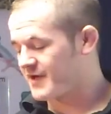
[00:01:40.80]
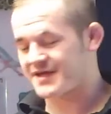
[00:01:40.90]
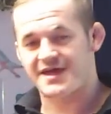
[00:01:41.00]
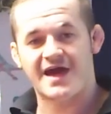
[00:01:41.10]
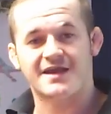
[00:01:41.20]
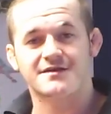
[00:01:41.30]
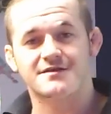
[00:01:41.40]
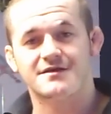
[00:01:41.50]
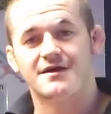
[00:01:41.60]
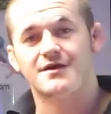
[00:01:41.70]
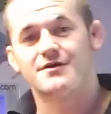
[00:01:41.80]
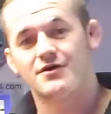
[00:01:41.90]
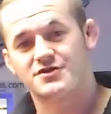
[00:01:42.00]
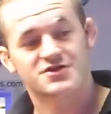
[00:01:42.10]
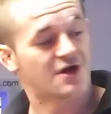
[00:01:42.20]
Again,
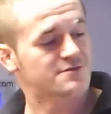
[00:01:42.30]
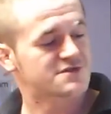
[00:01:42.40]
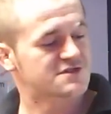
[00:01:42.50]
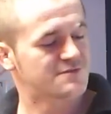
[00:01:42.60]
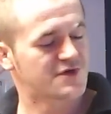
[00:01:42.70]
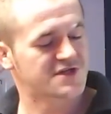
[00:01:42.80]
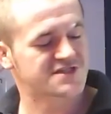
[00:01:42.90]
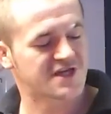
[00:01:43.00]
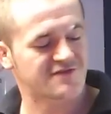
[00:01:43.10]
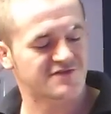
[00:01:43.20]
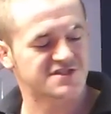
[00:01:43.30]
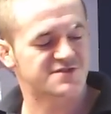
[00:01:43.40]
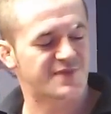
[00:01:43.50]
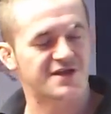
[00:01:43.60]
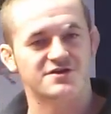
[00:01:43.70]
other shops, as a money saving
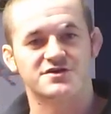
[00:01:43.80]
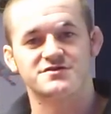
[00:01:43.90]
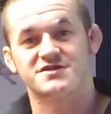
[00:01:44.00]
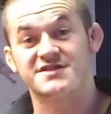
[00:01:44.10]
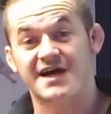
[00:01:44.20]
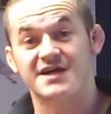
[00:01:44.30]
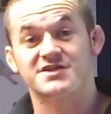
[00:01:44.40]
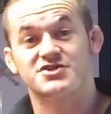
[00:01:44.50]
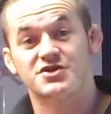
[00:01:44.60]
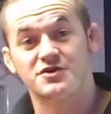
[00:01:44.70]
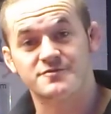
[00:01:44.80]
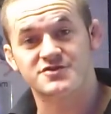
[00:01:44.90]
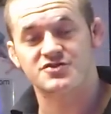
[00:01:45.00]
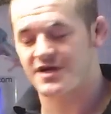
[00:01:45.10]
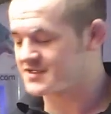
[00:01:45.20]
spin, will use a tiny tube
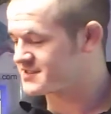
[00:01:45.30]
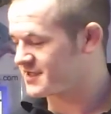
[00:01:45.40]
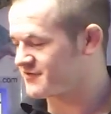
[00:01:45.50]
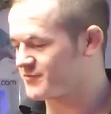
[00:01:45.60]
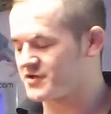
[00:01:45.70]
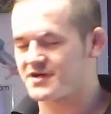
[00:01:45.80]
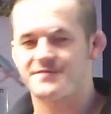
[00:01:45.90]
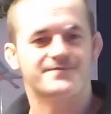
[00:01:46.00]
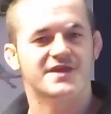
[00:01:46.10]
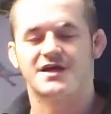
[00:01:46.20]
to try and save money.